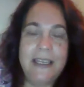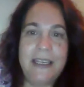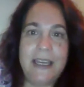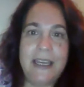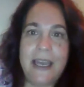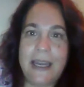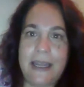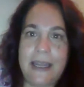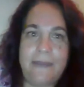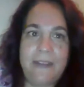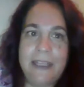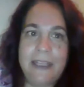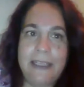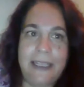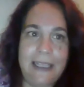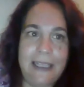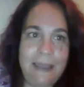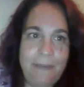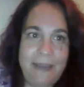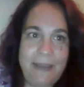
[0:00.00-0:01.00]
Not even a
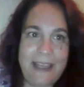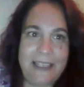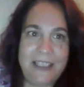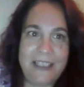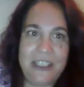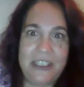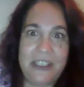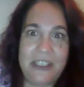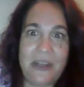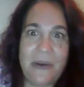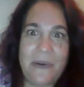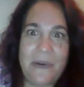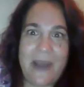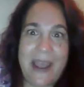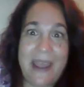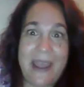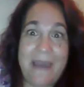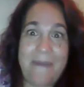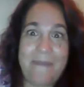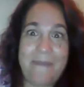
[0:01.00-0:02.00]
little bit. So
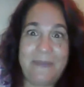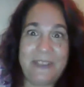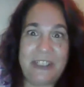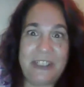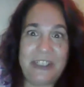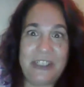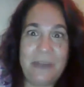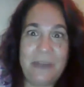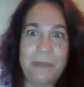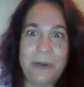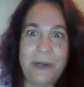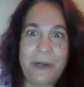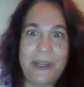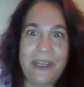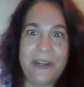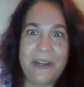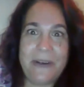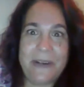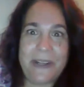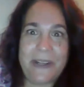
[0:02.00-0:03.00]
I'm super
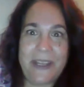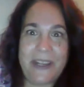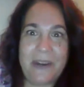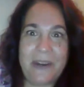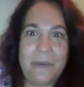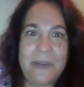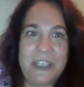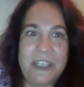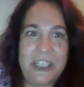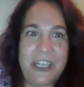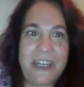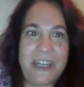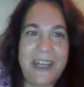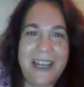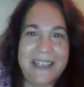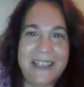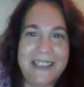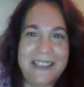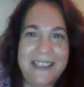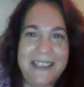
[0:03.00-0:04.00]
eager to hear what Jen
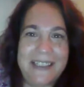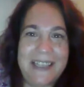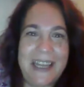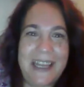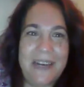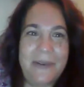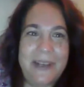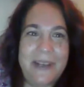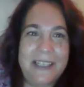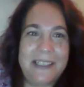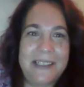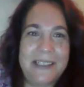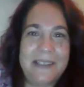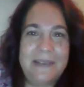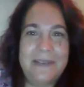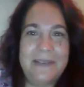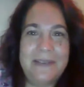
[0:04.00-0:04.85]
has to say to us.